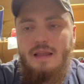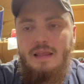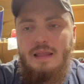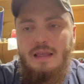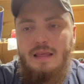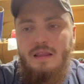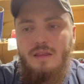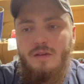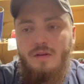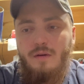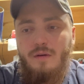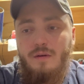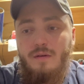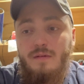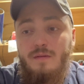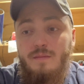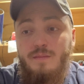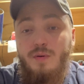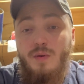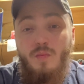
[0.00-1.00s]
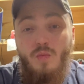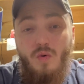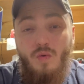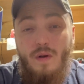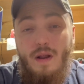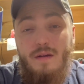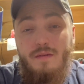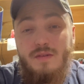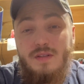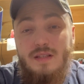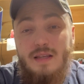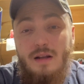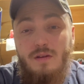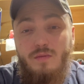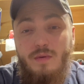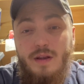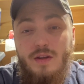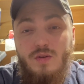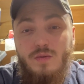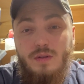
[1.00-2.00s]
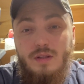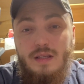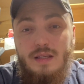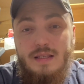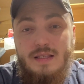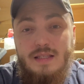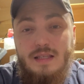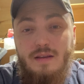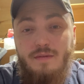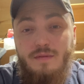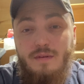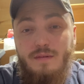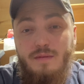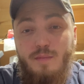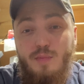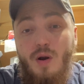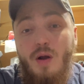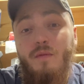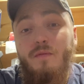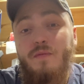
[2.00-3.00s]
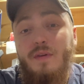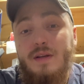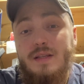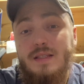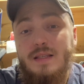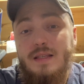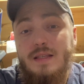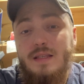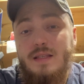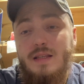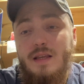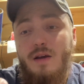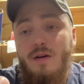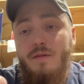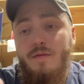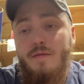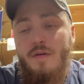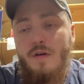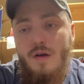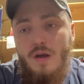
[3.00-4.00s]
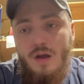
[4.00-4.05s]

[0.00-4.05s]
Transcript: either put more rounds down range with it and see if the problem fixes itself,